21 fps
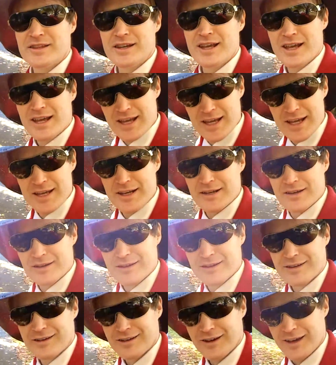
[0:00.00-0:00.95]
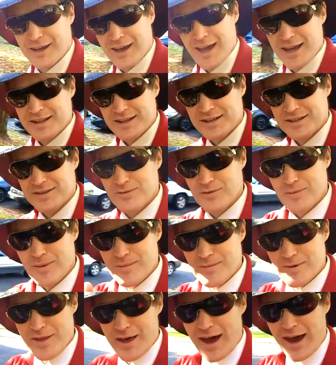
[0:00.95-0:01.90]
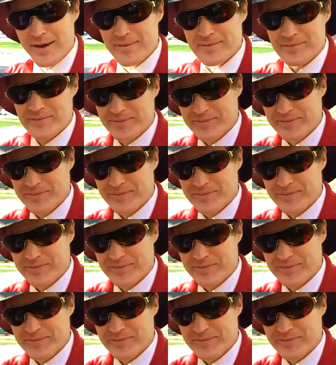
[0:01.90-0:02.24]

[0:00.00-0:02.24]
the need. Okay, just remember that.